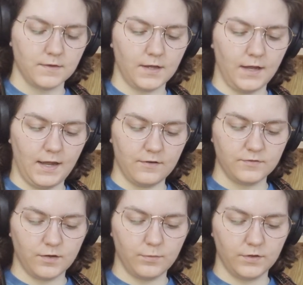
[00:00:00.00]
the half
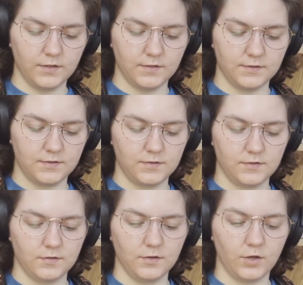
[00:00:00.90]
double is
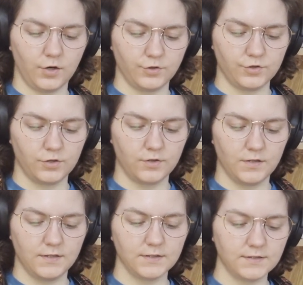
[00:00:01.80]
larger
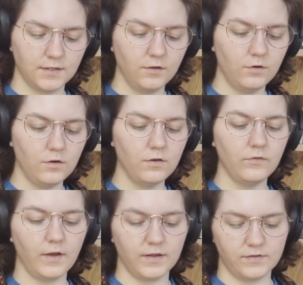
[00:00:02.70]
than the
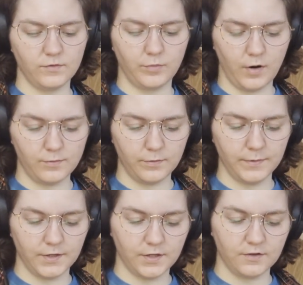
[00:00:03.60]
single, as you
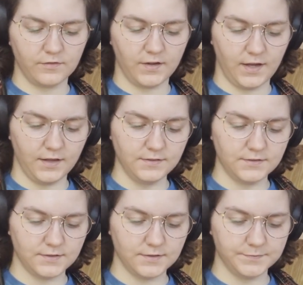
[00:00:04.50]
probably could have
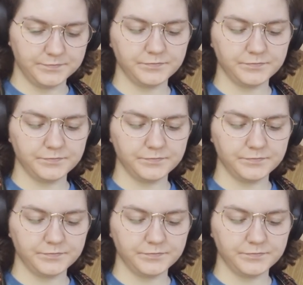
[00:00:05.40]
guessed.